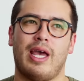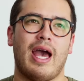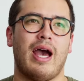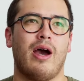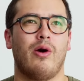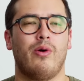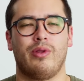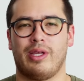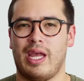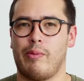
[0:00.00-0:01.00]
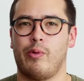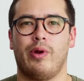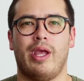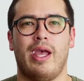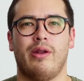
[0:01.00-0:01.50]
how the camera
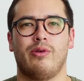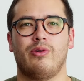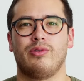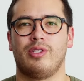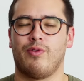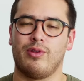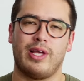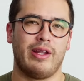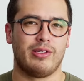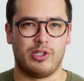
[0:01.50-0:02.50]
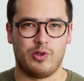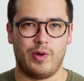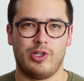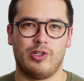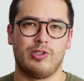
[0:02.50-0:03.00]
would handle different lighting
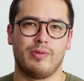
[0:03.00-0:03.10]
situations.